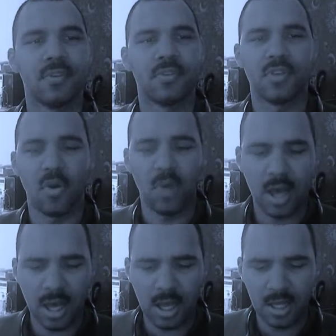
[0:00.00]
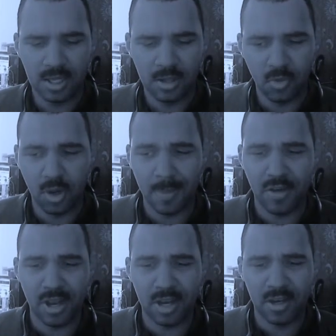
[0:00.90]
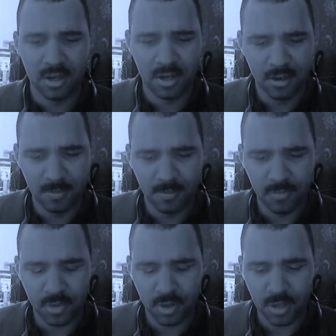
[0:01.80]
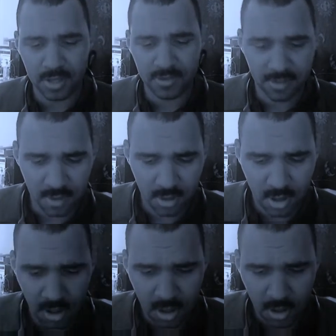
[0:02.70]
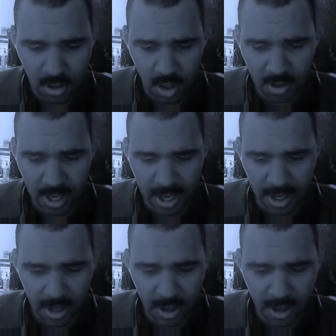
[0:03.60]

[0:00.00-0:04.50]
So, what am I reading? This? Okay.